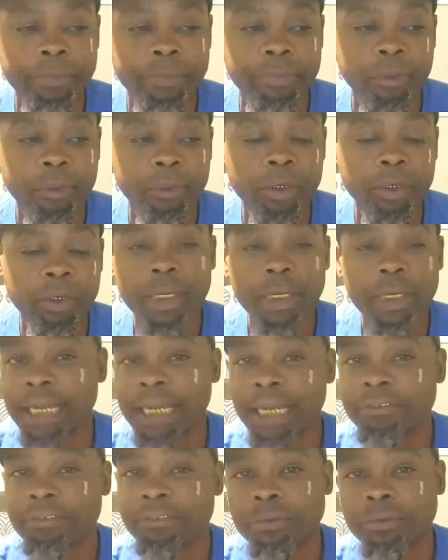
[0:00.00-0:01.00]
we're going to
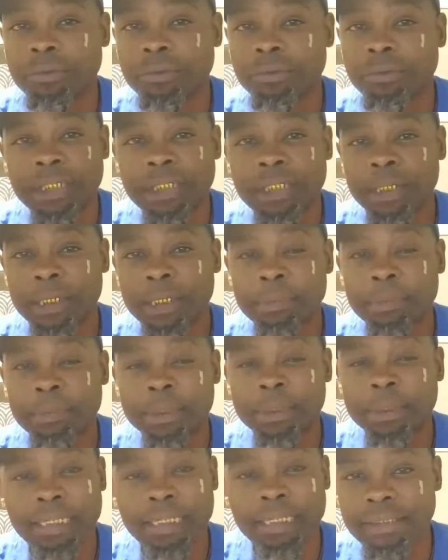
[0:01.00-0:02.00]
have to stop
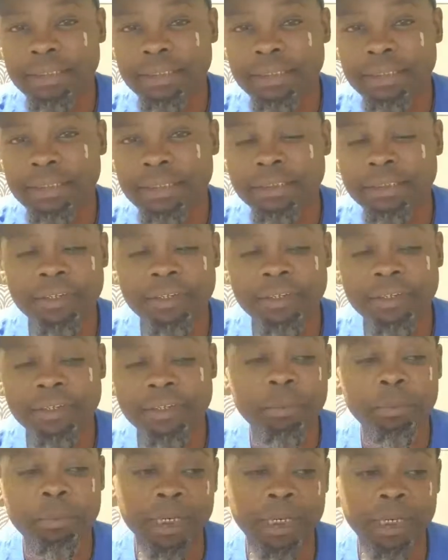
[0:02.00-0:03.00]
limiting ourselves, family.
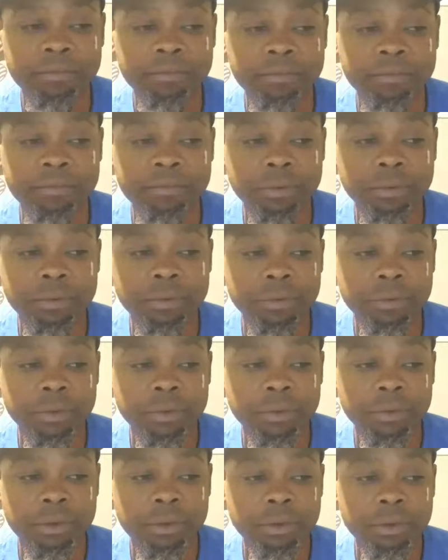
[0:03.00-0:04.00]
We're going to have to
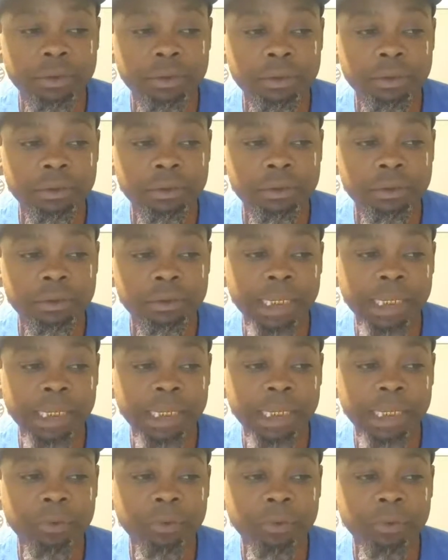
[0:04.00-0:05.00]
stop
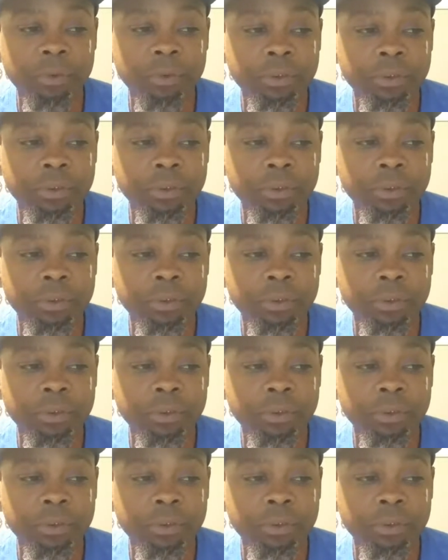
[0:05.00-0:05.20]
throwing